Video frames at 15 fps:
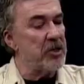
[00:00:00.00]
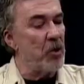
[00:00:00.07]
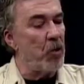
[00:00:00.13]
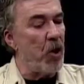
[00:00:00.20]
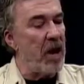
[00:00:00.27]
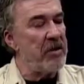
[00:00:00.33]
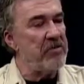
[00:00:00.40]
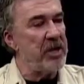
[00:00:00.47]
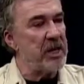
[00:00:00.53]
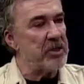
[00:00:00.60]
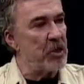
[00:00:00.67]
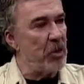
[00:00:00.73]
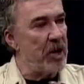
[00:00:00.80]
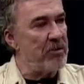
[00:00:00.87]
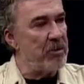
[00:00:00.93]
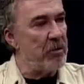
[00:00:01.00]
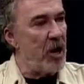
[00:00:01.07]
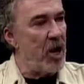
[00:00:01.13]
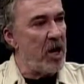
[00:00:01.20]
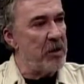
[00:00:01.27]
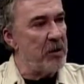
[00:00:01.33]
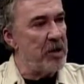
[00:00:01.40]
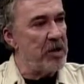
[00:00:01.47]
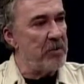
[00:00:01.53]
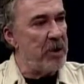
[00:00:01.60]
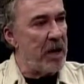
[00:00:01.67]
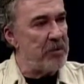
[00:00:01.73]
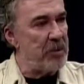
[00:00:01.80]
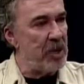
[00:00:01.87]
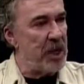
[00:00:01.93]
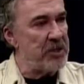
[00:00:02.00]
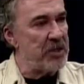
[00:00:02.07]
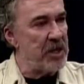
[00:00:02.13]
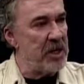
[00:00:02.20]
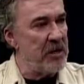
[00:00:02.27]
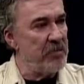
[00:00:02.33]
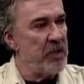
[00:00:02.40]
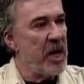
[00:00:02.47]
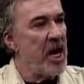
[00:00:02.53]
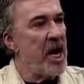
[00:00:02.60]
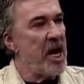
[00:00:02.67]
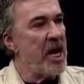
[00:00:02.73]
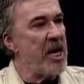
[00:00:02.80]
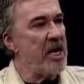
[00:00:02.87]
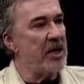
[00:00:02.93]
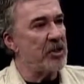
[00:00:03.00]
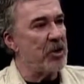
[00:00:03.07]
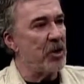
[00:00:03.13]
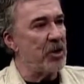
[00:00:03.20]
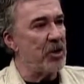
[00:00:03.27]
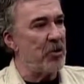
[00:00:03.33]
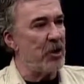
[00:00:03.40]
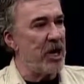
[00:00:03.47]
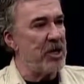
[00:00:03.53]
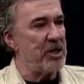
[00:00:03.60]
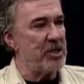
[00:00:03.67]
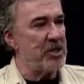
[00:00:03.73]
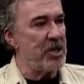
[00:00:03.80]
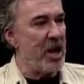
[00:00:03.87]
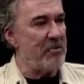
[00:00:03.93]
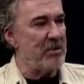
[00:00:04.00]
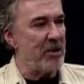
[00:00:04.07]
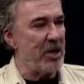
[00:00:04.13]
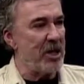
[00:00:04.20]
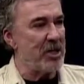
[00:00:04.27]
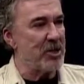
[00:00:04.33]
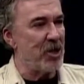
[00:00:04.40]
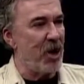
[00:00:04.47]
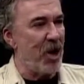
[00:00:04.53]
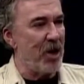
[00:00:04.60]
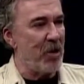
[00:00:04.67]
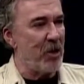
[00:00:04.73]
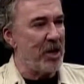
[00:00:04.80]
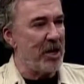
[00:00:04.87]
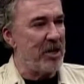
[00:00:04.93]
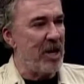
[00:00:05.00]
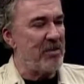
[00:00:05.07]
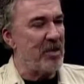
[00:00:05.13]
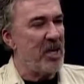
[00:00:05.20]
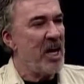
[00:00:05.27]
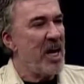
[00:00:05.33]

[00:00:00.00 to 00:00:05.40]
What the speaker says: the wife gets away from Hollywood and the paparazzi. He is going to write his novel, his long-awaited novel.